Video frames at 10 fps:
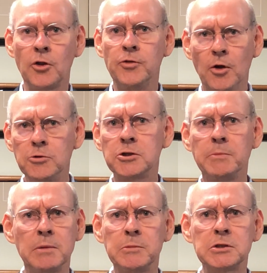those
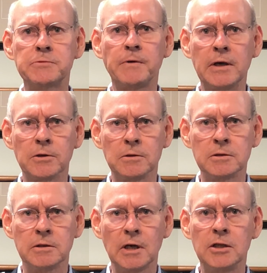amendments
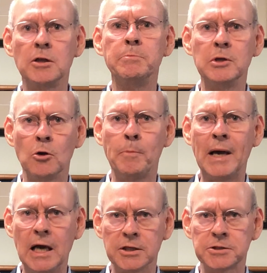failed and the bill
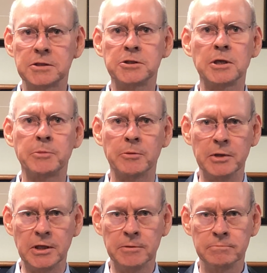passed the
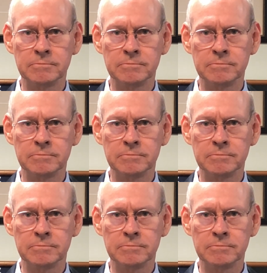subcommittee.